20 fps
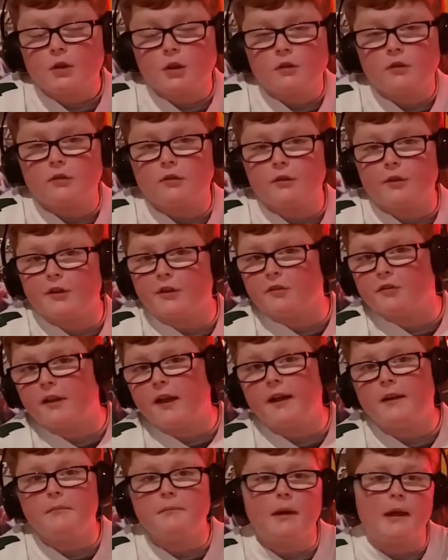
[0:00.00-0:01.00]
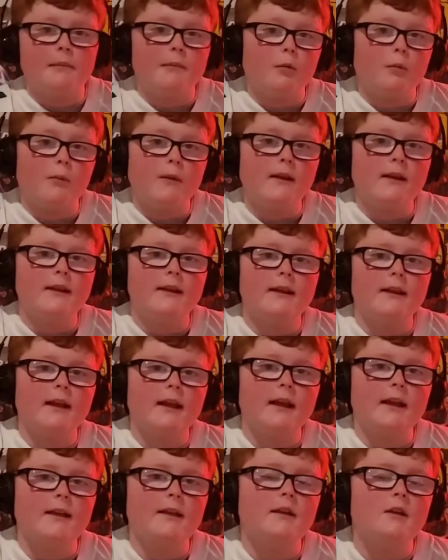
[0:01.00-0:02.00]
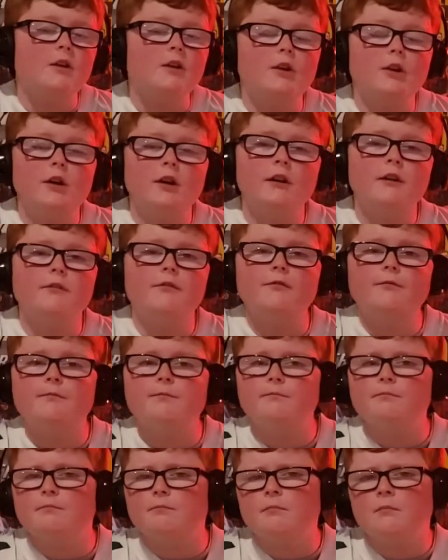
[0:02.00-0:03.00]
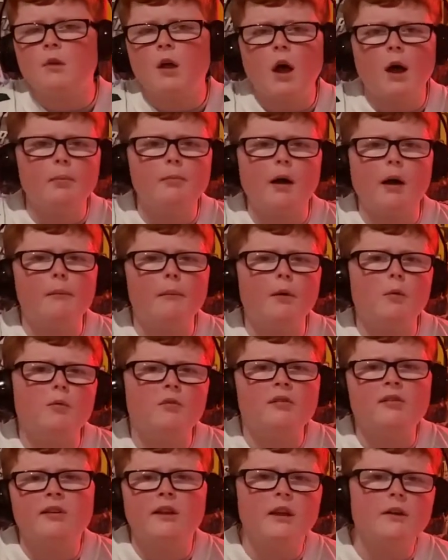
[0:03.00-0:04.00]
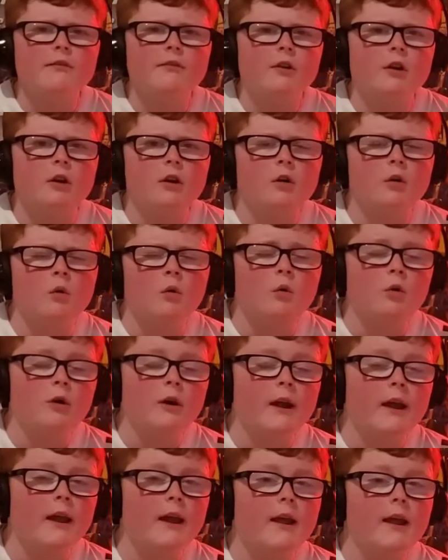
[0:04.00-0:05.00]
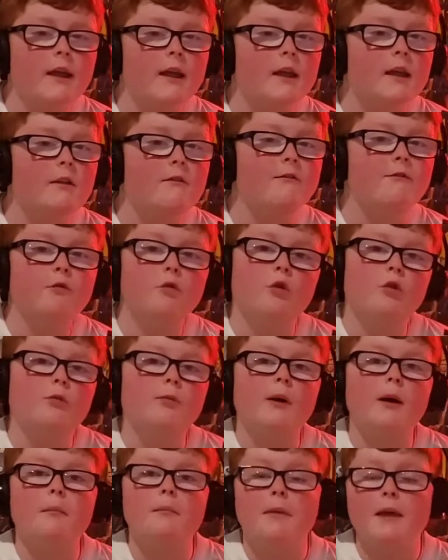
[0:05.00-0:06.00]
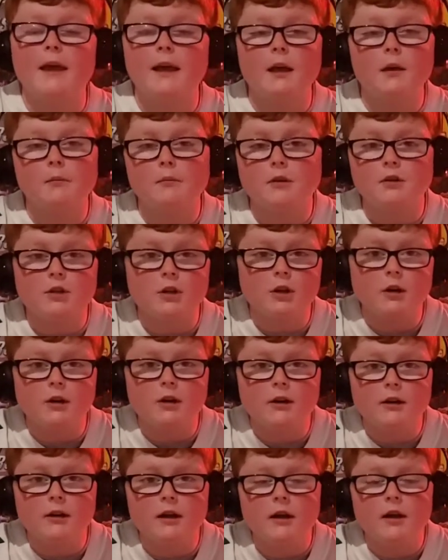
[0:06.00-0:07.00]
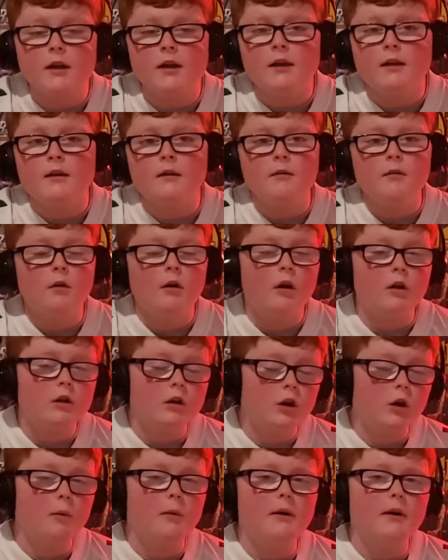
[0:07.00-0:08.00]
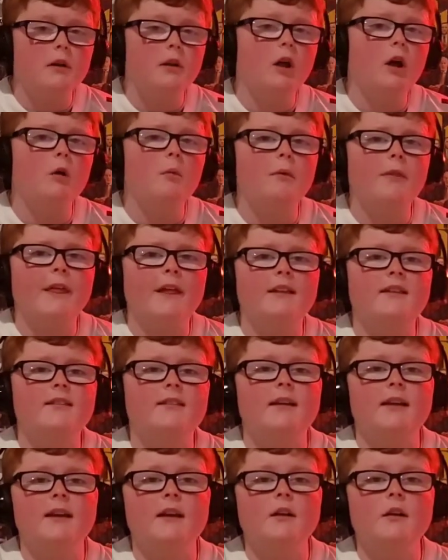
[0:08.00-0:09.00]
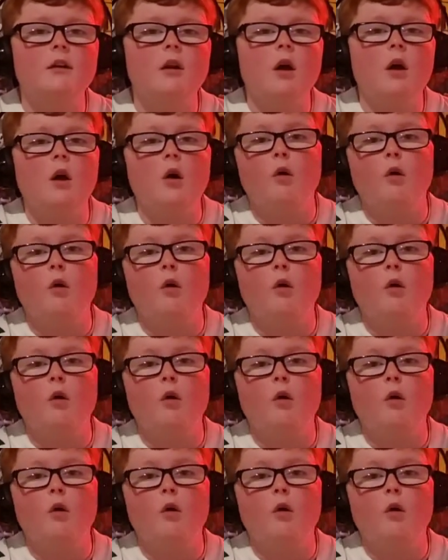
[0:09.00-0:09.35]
So there's that. Maybe we could get a good upcoming receiver or a fourth-round pick in return going along with that second.